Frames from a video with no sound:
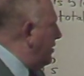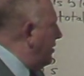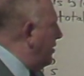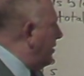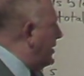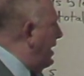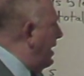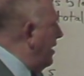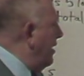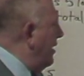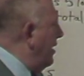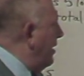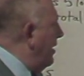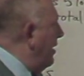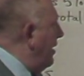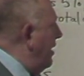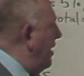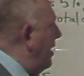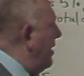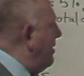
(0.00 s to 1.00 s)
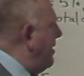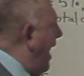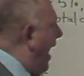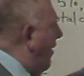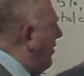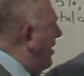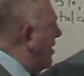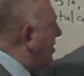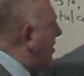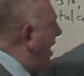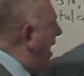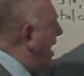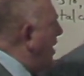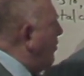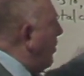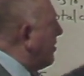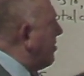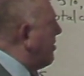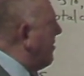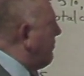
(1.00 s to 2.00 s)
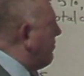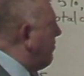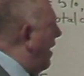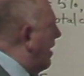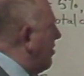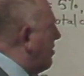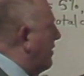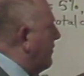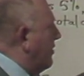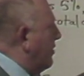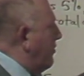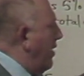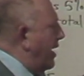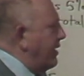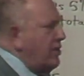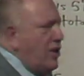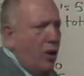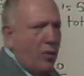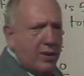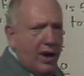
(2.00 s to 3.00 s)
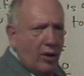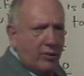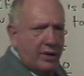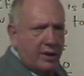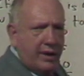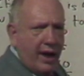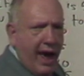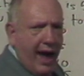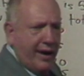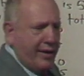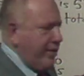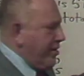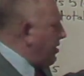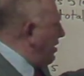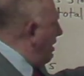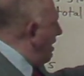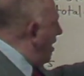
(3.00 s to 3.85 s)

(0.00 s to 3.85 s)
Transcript: Okay? Now they're saying, what's the price of the radio without the tax?